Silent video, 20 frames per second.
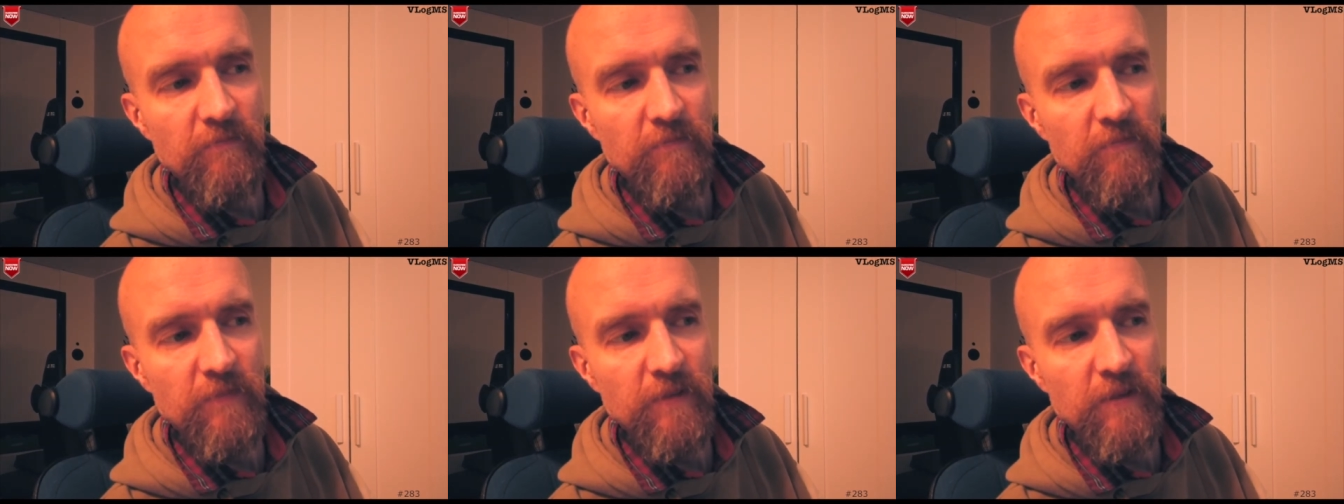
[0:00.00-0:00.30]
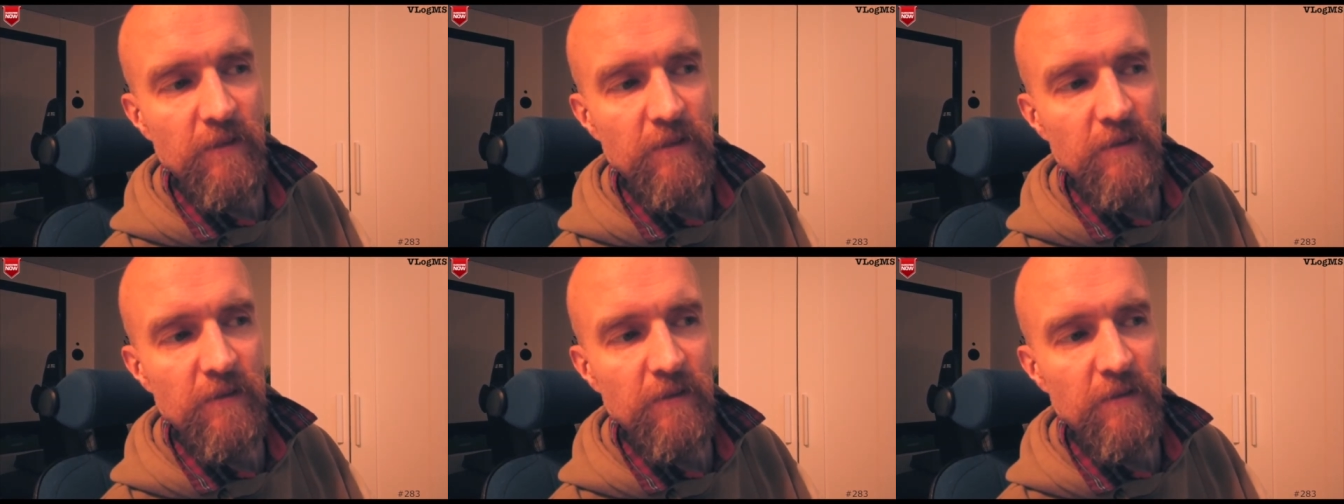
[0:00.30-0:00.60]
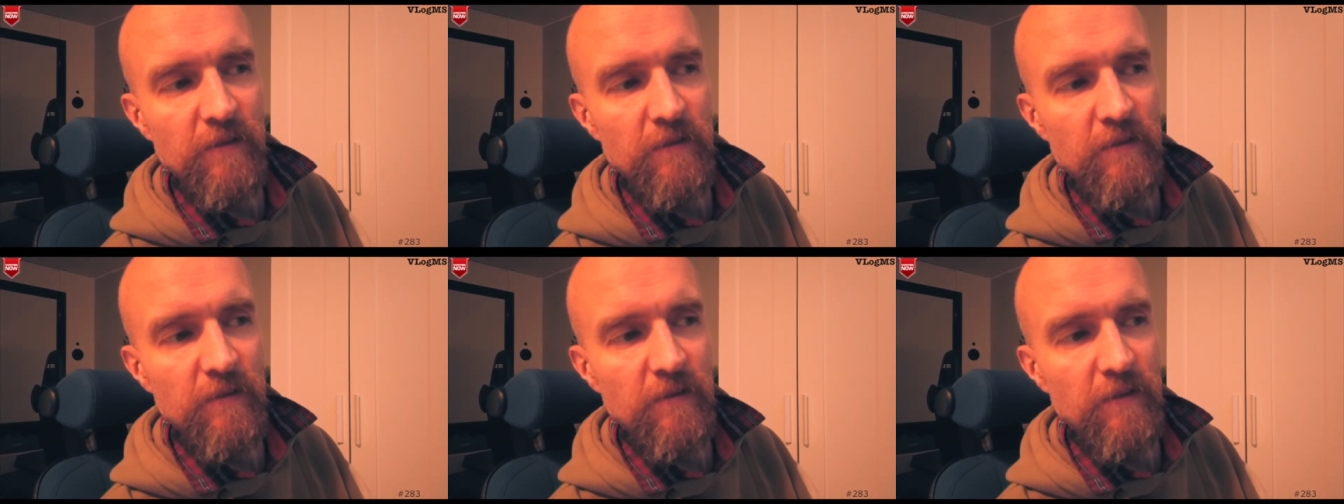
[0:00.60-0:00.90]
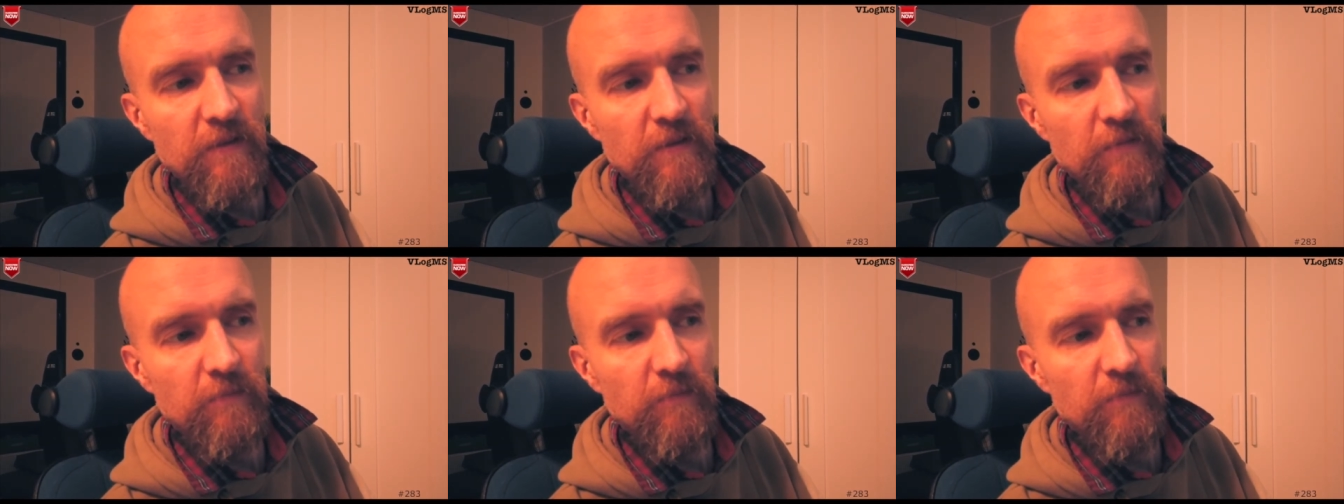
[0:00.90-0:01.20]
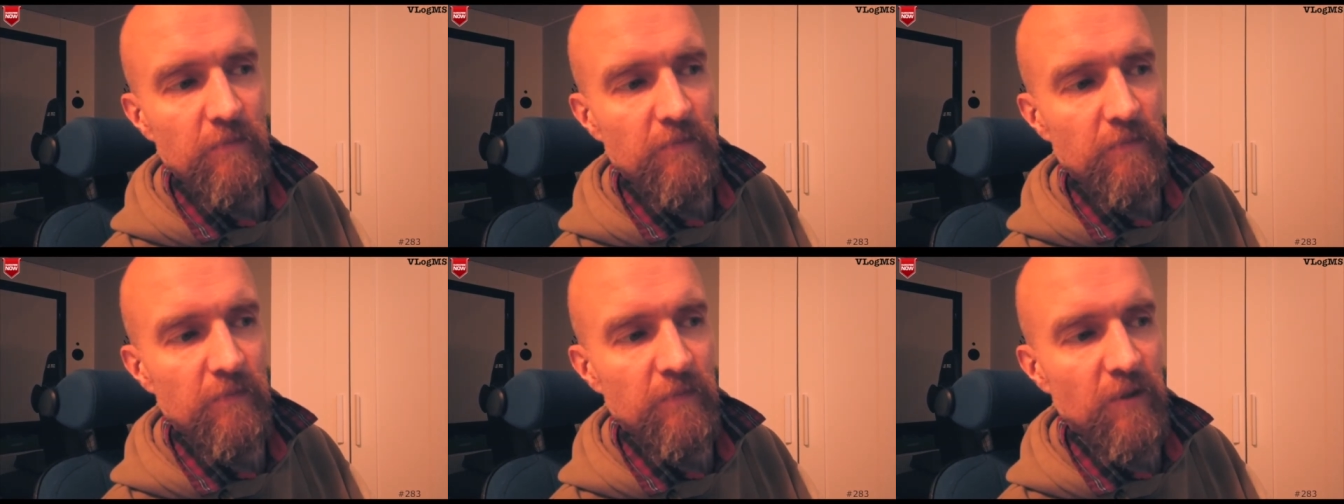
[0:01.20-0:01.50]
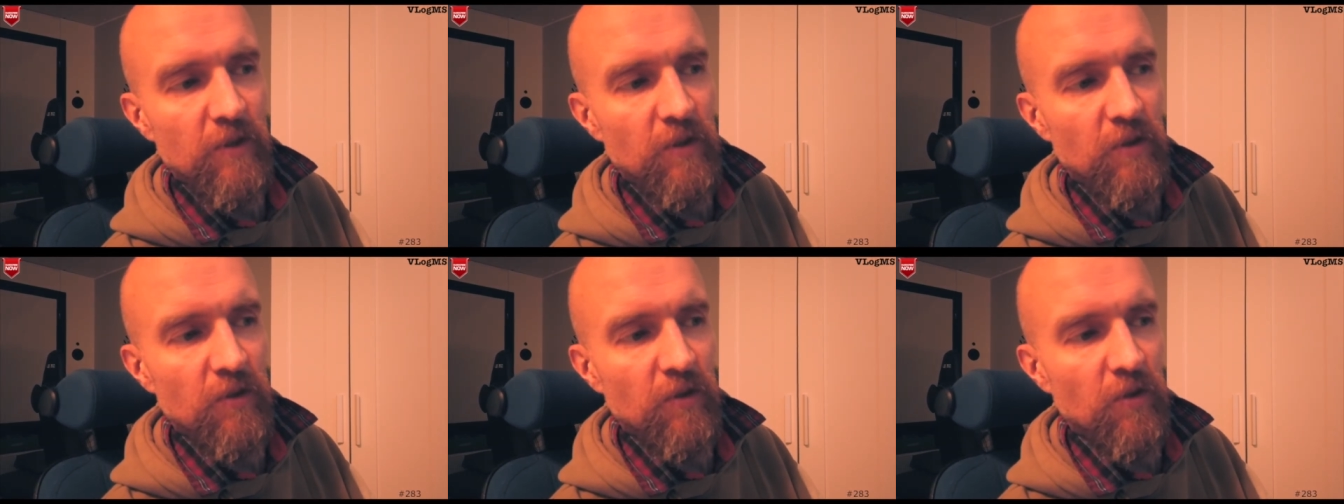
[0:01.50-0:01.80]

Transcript: and I'm